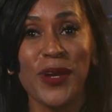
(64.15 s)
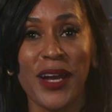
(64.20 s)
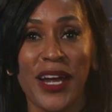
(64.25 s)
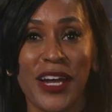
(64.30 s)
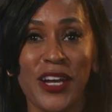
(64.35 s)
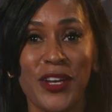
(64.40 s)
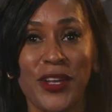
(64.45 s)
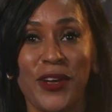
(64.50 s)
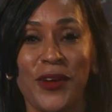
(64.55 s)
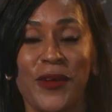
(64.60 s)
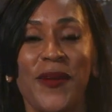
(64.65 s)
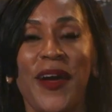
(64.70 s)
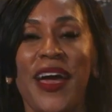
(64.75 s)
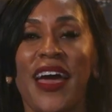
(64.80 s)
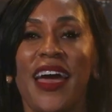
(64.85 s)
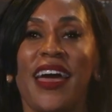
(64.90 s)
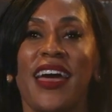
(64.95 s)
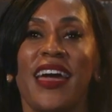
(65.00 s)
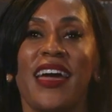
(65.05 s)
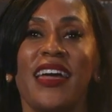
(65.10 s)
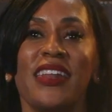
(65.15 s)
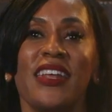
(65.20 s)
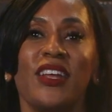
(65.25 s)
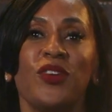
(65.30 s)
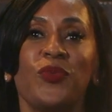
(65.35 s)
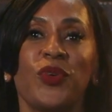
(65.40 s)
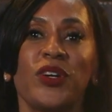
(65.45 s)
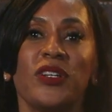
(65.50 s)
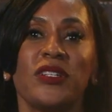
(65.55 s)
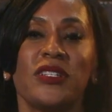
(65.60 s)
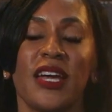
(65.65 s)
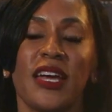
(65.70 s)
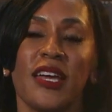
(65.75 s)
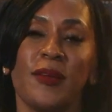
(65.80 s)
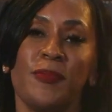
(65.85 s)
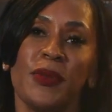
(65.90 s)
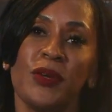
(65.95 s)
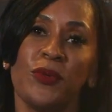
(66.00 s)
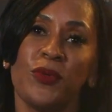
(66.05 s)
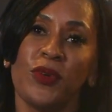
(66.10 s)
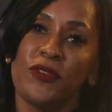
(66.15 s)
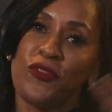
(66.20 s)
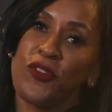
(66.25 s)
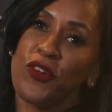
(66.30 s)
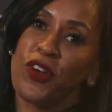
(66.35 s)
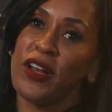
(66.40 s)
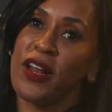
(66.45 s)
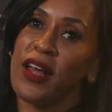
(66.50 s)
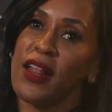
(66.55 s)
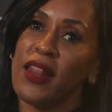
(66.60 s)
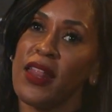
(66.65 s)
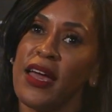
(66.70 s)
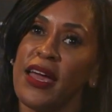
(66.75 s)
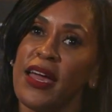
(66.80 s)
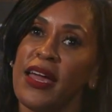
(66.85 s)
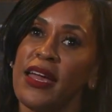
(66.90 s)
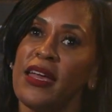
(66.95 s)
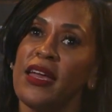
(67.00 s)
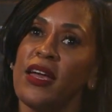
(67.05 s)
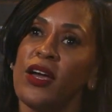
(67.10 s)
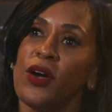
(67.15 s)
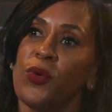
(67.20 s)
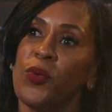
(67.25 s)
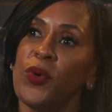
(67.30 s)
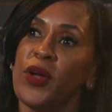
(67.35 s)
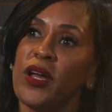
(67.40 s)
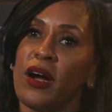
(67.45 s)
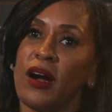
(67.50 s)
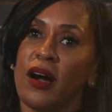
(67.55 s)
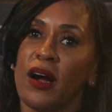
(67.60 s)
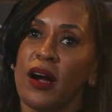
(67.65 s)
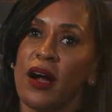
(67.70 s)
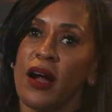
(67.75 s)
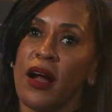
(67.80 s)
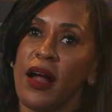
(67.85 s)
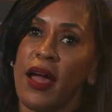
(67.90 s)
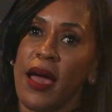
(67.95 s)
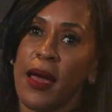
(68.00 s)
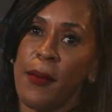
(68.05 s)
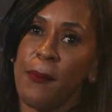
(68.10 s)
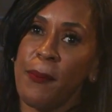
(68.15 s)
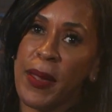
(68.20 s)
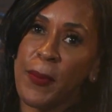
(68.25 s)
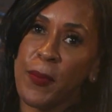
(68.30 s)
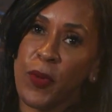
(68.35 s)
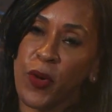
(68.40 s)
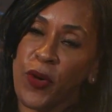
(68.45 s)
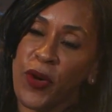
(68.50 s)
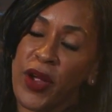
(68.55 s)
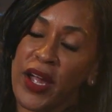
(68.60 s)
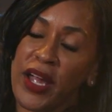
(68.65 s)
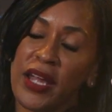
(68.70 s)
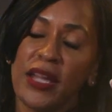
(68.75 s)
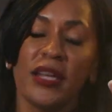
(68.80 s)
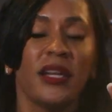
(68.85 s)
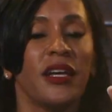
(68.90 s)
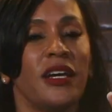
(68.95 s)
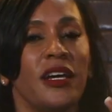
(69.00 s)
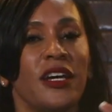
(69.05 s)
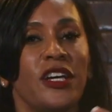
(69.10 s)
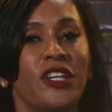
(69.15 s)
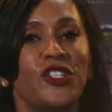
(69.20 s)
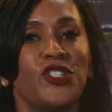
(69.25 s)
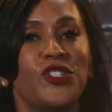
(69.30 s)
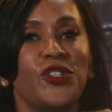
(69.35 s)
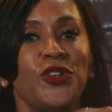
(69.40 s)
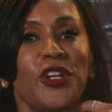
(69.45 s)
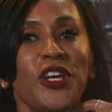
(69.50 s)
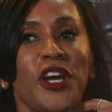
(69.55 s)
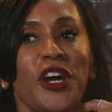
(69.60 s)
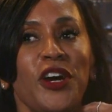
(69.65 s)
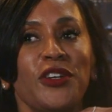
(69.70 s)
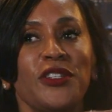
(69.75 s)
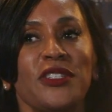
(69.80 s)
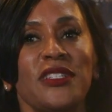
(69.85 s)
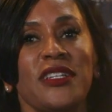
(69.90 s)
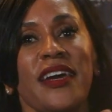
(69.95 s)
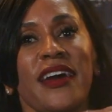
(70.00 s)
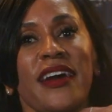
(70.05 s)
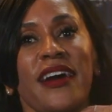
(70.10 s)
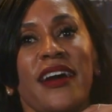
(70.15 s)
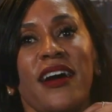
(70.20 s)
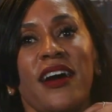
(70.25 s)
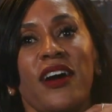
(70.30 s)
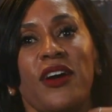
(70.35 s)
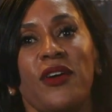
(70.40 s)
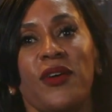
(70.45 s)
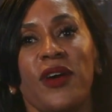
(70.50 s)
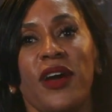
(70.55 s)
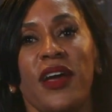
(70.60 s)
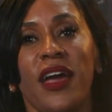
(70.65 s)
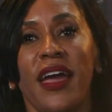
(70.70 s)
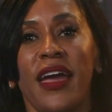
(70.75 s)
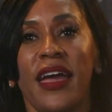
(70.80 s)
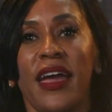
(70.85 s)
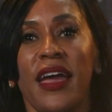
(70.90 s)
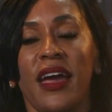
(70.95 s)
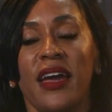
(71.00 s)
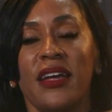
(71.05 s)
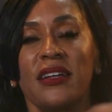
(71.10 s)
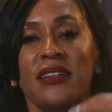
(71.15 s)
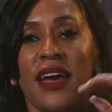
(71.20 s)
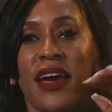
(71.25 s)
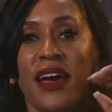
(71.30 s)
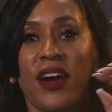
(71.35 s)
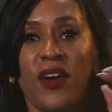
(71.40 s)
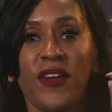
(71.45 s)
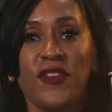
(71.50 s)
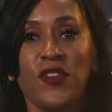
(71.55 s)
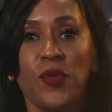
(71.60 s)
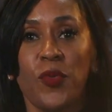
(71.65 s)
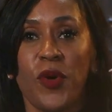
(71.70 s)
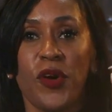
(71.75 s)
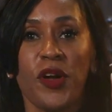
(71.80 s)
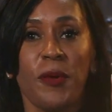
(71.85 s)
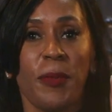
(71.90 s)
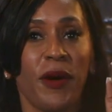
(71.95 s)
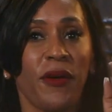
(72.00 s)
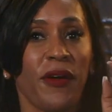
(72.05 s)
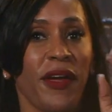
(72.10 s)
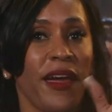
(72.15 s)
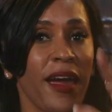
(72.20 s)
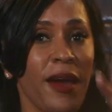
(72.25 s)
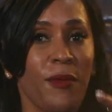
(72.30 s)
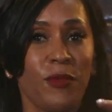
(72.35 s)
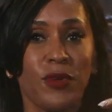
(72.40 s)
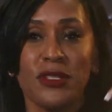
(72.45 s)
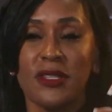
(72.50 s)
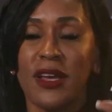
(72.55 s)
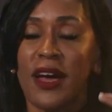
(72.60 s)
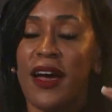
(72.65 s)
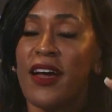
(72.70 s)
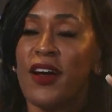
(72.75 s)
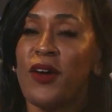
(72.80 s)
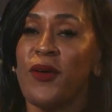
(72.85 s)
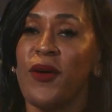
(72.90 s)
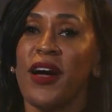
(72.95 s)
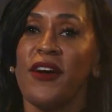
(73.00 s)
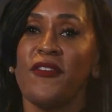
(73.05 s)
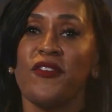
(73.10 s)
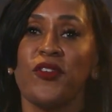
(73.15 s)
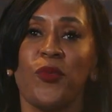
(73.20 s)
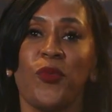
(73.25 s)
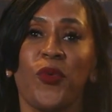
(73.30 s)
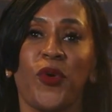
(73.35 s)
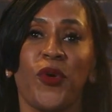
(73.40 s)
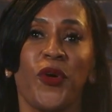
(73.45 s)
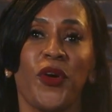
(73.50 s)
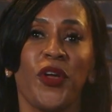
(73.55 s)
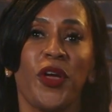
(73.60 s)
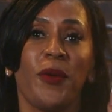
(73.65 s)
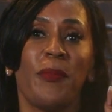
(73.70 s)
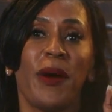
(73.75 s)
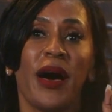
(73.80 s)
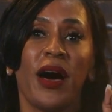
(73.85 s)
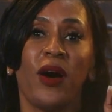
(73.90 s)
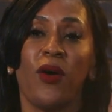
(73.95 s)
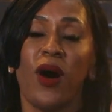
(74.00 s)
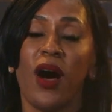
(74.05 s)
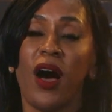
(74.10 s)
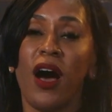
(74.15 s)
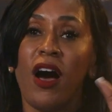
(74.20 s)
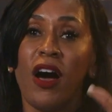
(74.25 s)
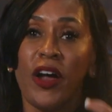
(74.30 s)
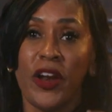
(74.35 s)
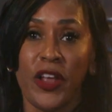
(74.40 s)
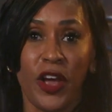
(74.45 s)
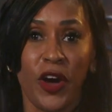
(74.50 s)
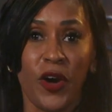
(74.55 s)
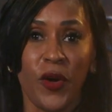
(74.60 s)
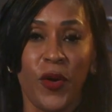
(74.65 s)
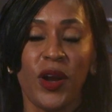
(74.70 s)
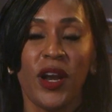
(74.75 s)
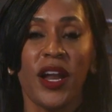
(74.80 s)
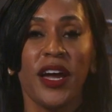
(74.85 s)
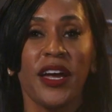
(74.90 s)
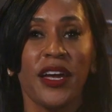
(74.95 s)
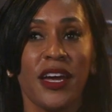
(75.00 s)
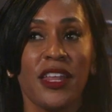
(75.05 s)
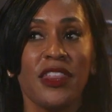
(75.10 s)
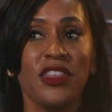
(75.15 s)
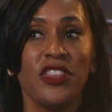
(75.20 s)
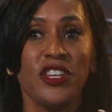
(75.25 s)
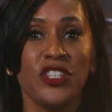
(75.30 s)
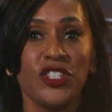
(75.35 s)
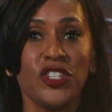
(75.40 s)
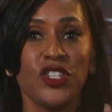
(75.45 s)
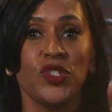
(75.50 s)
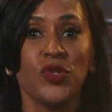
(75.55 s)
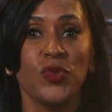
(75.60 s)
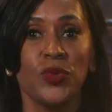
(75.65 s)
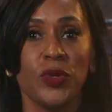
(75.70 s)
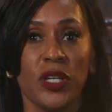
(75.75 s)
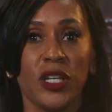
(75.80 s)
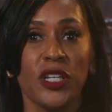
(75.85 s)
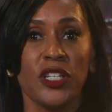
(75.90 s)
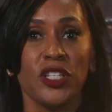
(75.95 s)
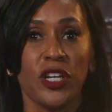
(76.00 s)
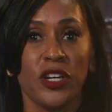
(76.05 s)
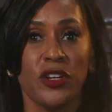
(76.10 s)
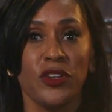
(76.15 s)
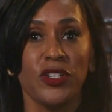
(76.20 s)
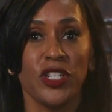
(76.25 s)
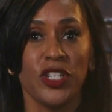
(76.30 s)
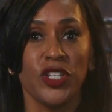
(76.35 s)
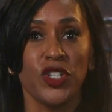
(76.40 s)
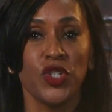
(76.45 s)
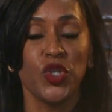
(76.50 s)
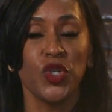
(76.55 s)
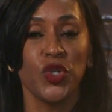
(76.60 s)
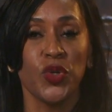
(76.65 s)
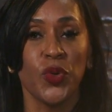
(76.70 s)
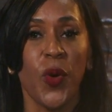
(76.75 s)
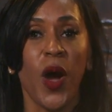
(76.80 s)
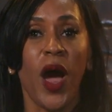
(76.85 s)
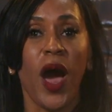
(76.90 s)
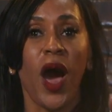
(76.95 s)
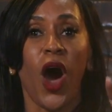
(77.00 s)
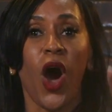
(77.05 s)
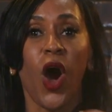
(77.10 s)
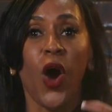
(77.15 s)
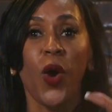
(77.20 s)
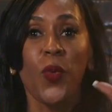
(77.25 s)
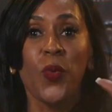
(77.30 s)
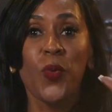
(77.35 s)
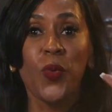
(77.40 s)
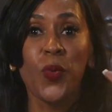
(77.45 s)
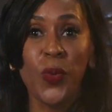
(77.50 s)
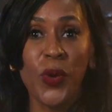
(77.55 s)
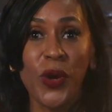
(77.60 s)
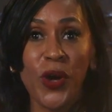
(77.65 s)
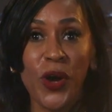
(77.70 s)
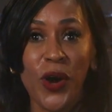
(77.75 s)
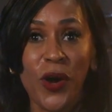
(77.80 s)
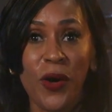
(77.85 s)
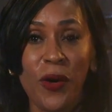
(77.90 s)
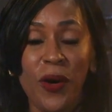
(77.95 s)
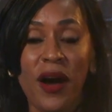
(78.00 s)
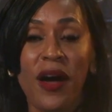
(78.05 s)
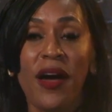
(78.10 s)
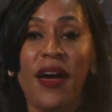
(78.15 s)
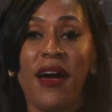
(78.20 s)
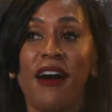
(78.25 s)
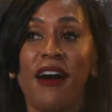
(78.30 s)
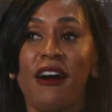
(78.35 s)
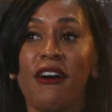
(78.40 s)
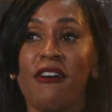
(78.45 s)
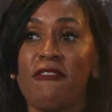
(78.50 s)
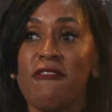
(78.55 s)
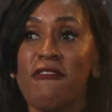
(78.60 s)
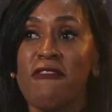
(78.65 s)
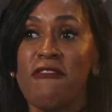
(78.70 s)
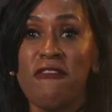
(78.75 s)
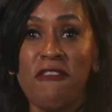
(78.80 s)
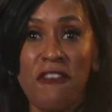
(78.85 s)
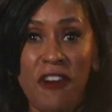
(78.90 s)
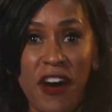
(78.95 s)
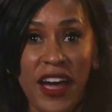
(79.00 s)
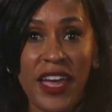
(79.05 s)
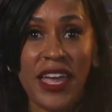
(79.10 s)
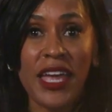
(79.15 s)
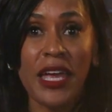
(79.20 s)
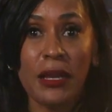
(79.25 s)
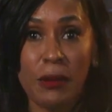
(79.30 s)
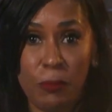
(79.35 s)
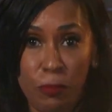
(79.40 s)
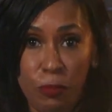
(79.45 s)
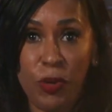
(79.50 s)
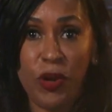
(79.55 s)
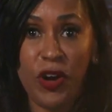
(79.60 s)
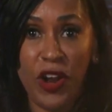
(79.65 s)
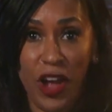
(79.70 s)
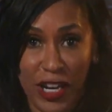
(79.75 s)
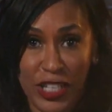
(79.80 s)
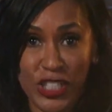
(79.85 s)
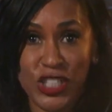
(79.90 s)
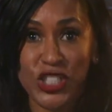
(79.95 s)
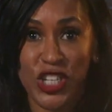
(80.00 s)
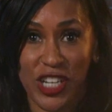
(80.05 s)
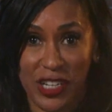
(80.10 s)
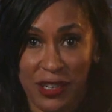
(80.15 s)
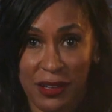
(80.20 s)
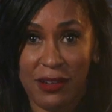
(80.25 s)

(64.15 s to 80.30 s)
I do. And then we're taping, if we're in LA, we are at Paper Crane Studios now, and I don't have to worry about cameras. I don't have to worry about audio. Like, this has really turned into a real fucking production.